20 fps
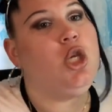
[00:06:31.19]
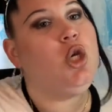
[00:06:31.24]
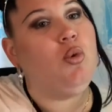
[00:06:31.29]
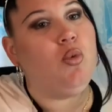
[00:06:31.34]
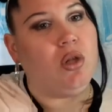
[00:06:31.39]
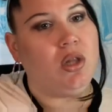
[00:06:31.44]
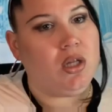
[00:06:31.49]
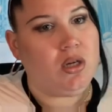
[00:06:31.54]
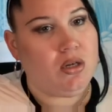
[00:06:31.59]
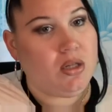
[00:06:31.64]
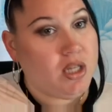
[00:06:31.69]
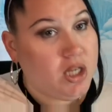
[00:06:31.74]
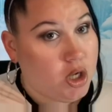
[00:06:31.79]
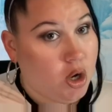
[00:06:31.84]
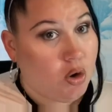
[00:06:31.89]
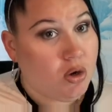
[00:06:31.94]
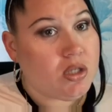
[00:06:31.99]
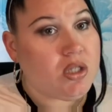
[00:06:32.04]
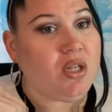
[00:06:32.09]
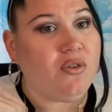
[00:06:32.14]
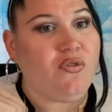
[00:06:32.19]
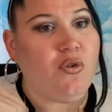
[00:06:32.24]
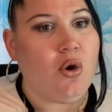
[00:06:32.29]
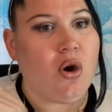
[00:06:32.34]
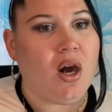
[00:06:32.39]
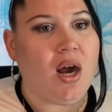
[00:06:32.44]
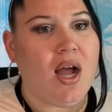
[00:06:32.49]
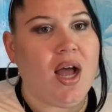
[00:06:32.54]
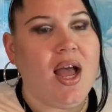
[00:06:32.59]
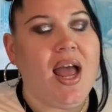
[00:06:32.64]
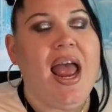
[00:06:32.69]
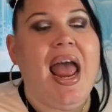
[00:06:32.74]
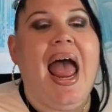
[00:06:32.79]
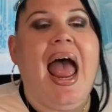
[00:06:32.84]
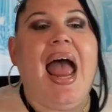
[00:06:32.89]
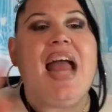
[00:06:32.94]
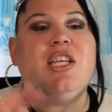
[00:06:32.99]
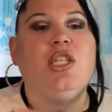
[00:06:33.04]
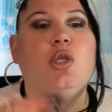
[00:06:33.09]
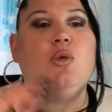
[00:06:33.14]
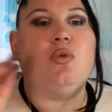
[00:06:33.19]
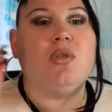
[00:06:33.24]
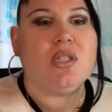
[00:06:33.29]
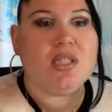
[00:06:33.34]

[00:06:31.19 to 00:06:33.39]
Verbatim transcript: You will literally go to Sephora and you will